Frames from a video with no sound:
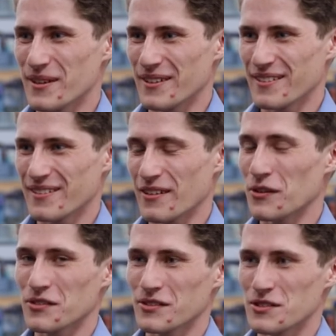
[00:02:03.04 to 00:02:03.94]
but I
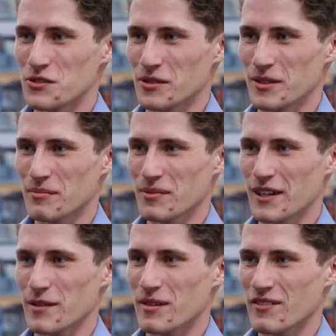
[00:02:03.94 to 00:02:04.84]
also enjoy
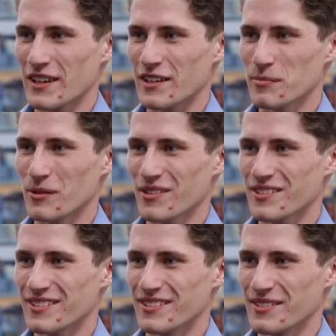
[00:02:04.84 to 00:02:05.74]
playing a bit of
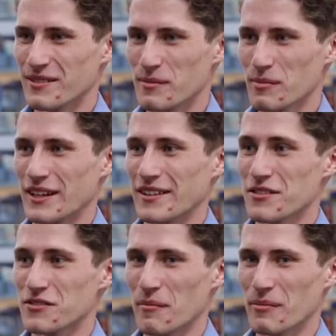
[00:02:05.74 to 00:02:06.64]
Xbox and playing the
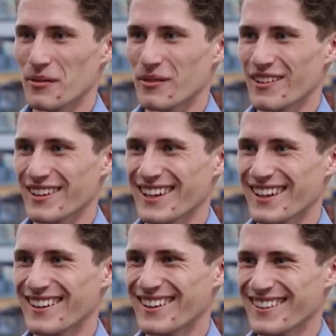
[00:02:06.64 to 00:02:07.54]
trumpet when I can.